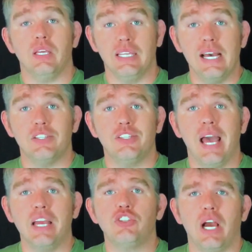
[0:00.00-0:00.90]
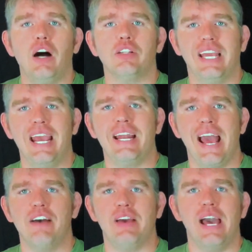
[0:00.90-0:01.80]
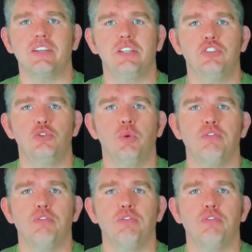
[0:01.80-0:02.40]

yes, a child can have access to